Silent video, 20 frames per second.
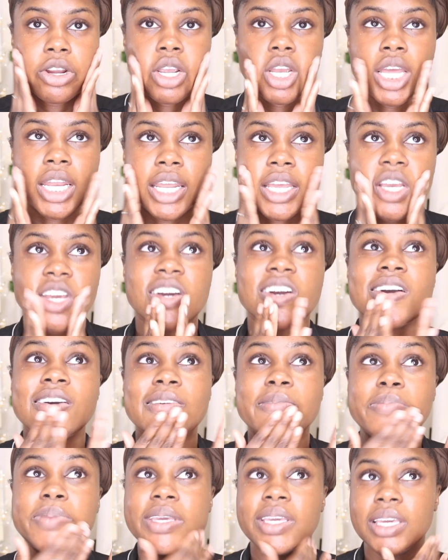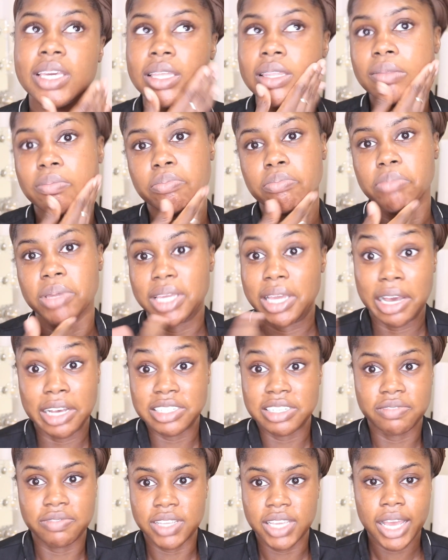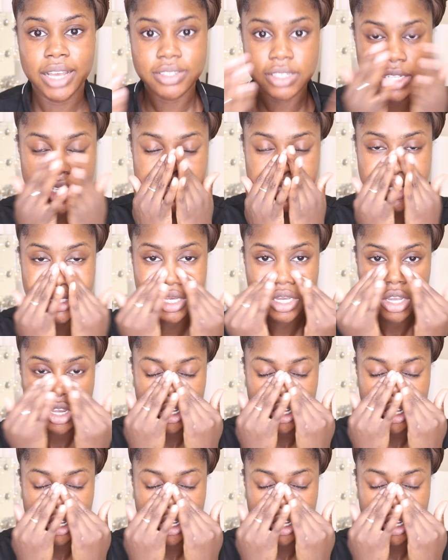and it could be because of the essence.